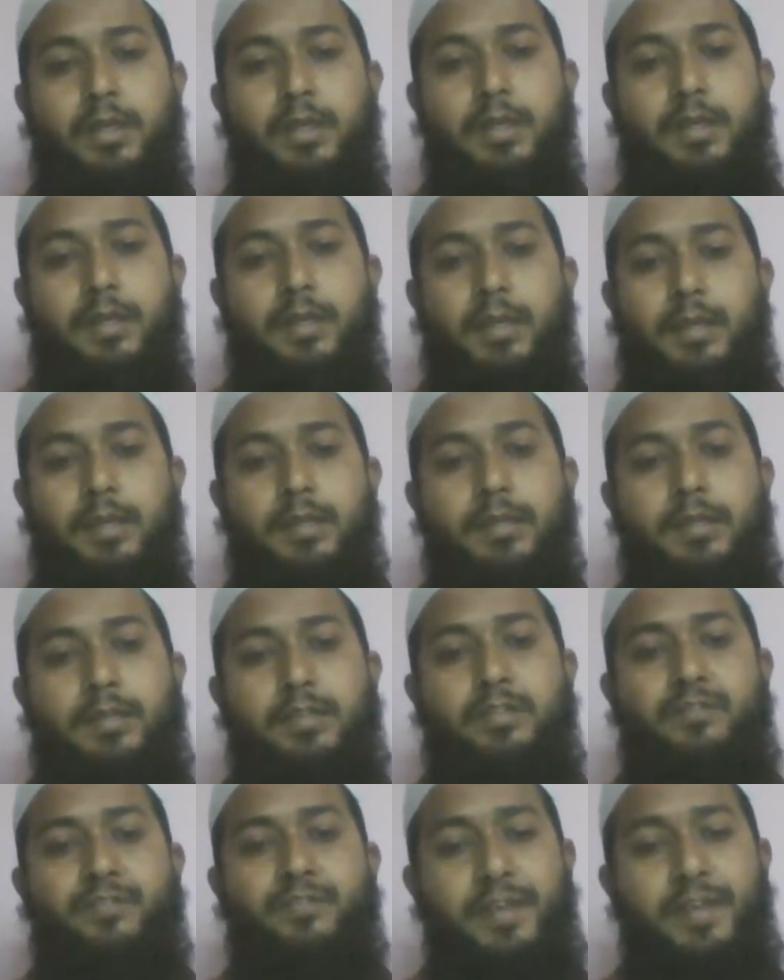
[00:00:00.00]
And it
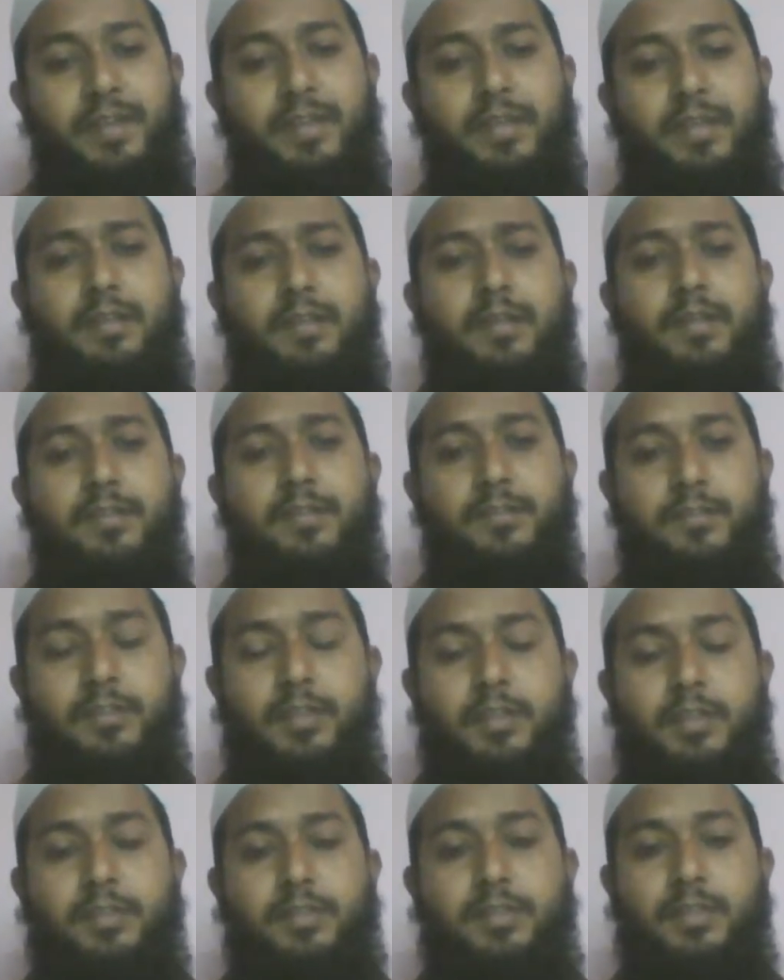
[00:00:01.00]
is very
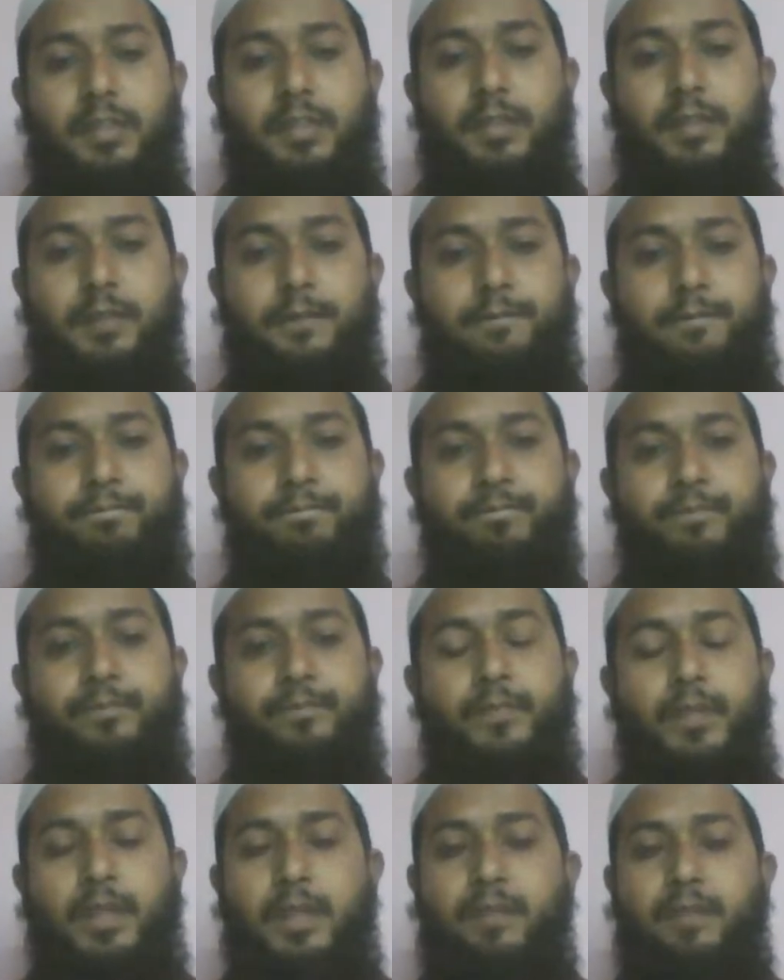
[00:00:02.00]
interesting
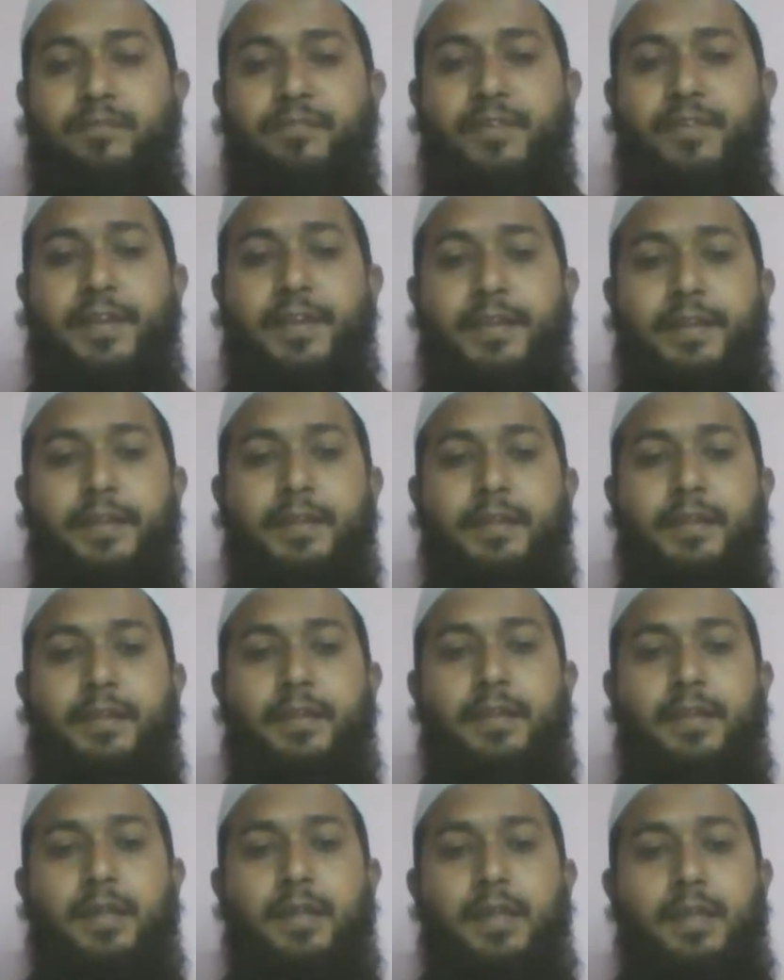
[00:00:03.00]
and very
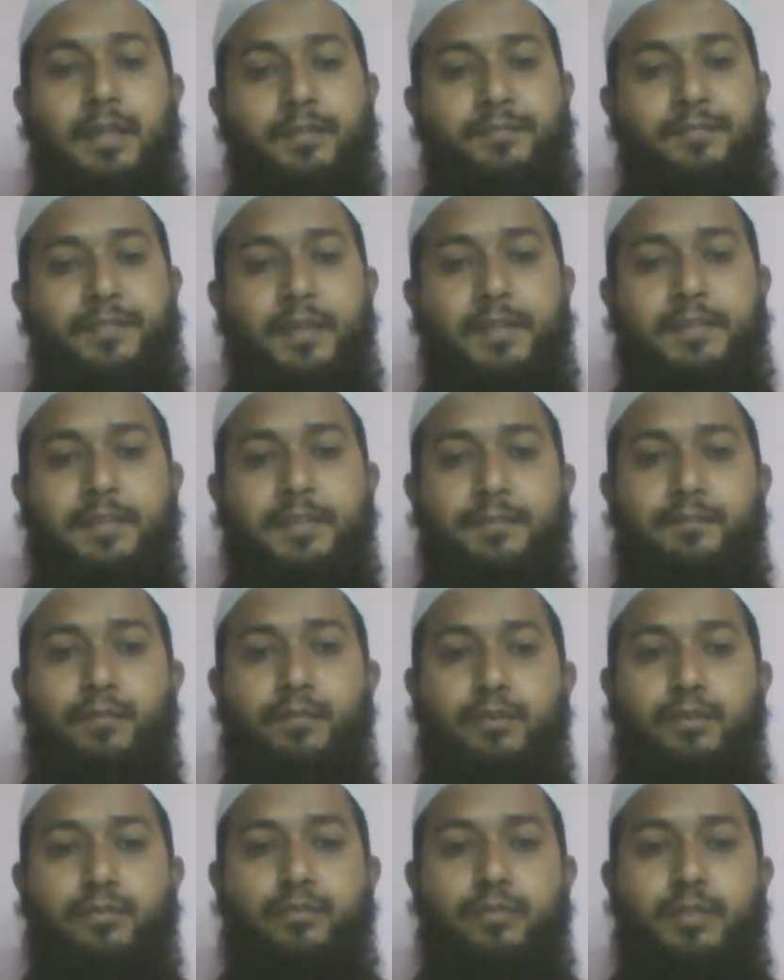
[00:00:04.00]
effective
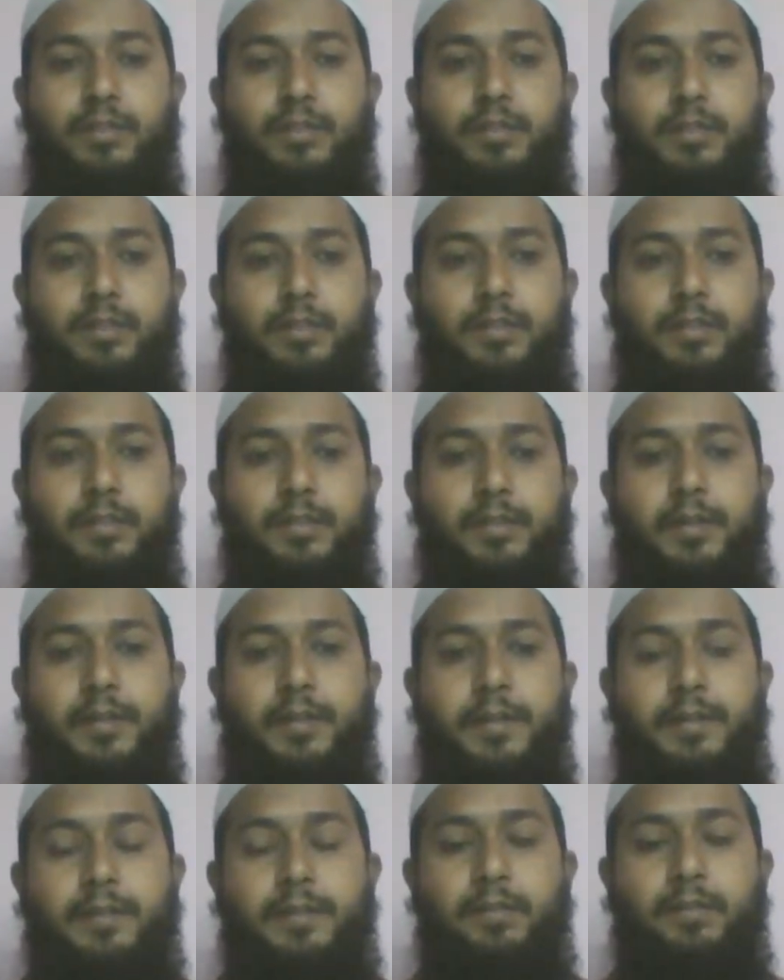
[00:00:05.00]
also in
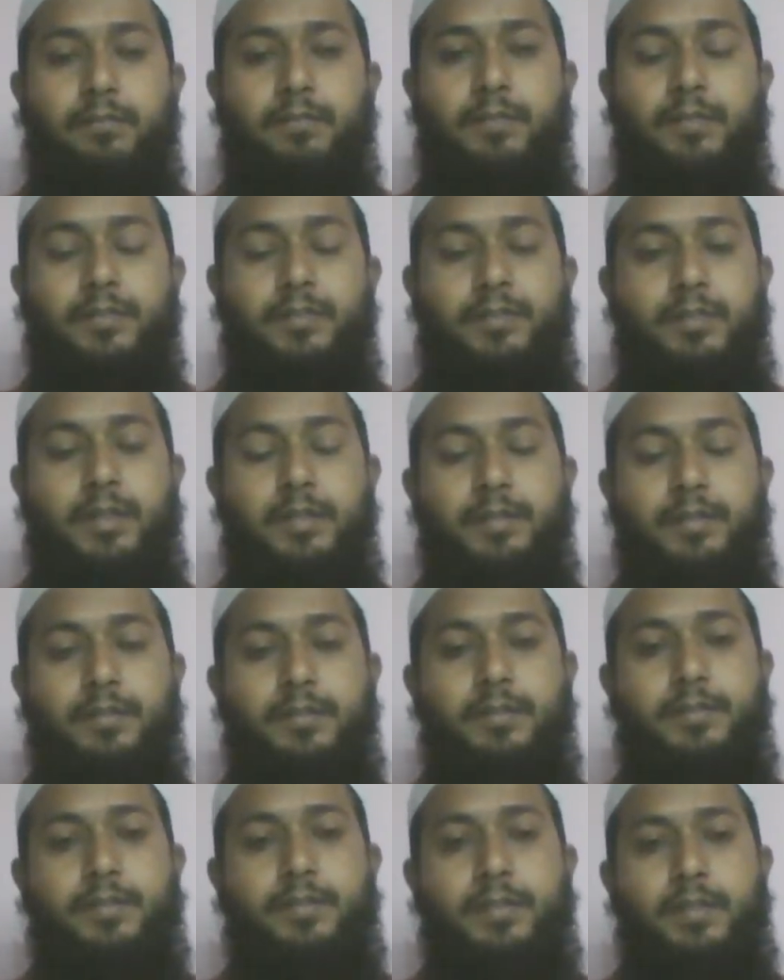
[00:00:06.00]
regarding in our
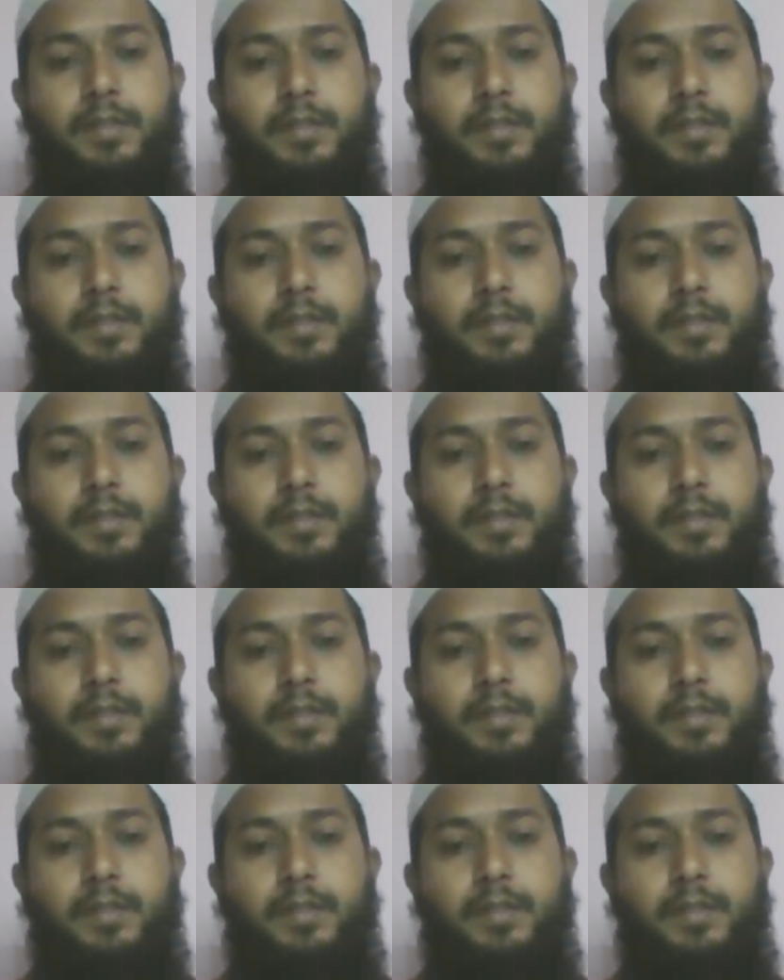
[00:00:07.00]
studies.